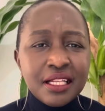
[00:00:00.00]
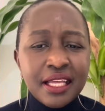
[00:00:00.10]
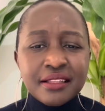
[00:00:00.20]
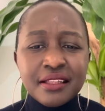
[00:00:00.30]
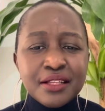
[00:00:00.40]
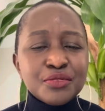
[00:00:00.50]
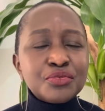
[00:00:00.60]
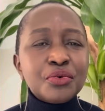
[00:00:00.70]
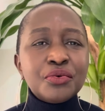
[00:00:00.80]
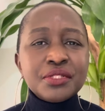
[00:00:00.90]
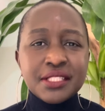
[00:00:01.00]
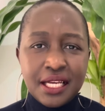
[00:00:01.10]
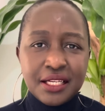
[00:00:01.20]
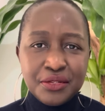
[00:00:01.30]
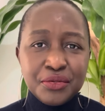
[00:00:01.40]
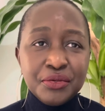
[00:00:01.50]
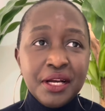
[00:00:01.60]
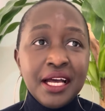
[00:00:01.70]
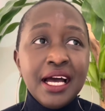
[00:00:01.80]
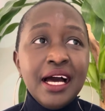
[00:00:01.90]
like, they are so stuck, you know,
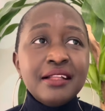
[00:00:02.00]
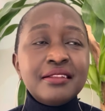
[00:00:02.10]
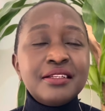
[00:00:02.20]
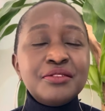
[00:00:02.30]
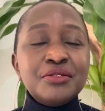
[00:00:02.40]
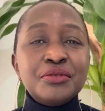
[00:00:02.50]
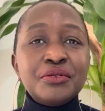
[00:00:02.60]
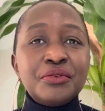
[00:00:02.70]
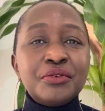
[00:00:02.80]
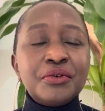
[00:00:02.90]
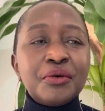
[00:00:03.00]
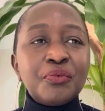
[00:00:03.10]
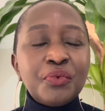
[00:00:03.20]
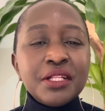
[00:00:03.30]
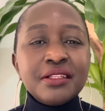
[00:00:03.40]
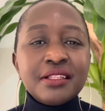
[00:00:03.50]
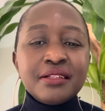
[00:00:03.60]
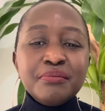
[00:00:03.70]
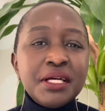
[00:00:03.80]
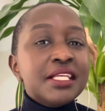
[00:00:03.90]
and then when
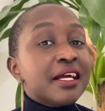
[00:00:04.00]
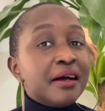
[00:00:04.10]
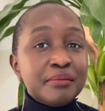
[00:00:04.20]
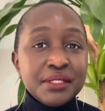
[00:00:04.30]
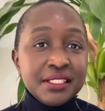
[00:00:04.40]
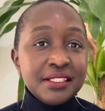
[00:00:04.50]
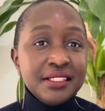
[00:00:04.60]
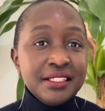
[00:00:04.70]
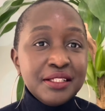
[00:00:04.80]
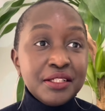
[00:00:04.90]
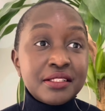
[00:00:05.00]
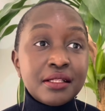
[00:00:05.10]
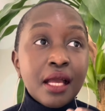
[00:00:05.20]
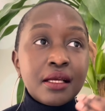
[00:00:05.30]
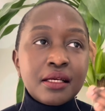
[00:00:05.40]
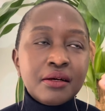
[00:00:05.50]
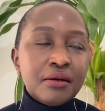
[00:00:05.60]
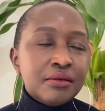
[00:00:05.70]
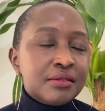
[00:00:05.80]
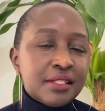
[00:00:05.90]
that money comes in, it's like,
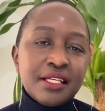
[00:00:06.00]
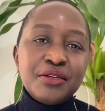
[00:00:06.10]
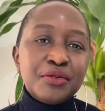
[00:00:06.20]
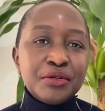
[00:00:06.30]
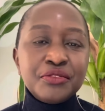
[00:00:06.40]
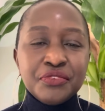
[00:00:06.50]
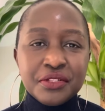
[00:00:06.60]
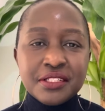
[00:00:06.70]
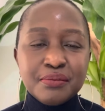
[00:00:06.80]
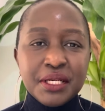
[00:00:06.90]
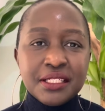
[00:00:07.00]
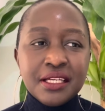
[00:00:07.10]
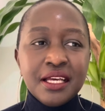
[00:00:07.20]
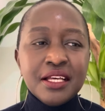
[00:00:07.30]
oh, thank you, Lord, for this money.